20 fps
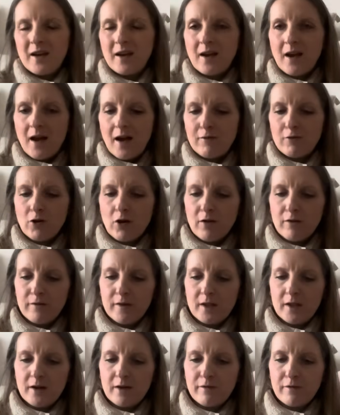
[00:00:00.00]
I've got a
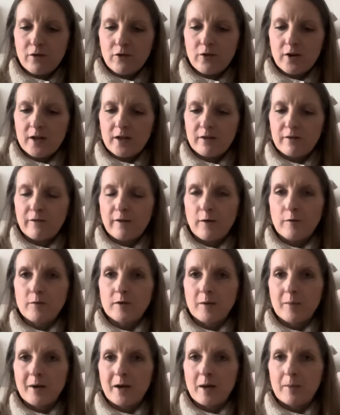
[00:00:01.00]
feeling I've already filmed a
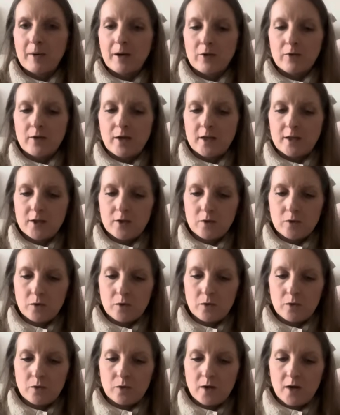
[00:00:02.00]
bit about this,
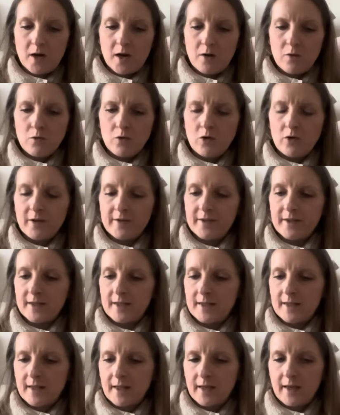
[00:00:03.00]
so I won't go into
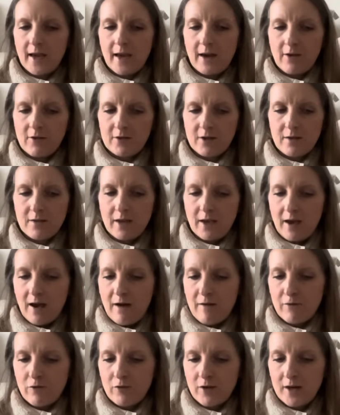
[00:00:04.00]
detail again because I think I
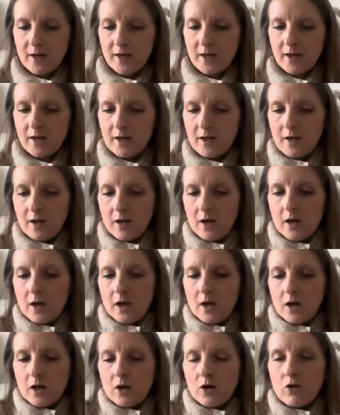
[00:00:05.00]
have already
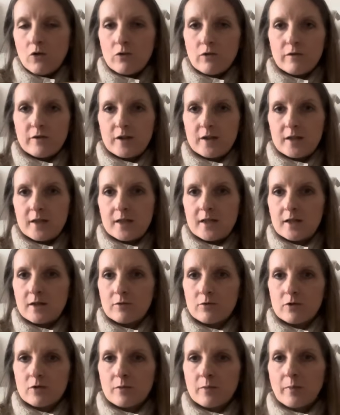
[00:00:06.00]
gone over the
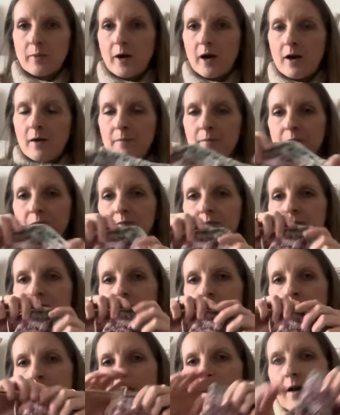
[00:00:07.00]
details. But
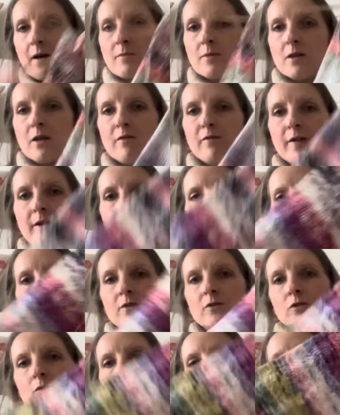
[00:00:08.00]
yeah, I'm loving it
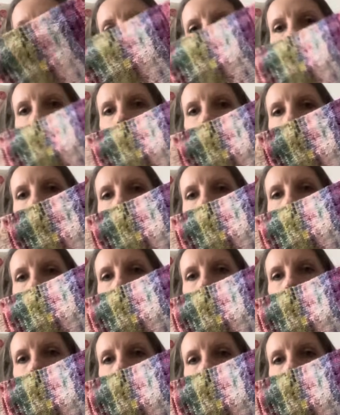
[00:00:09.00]
so much.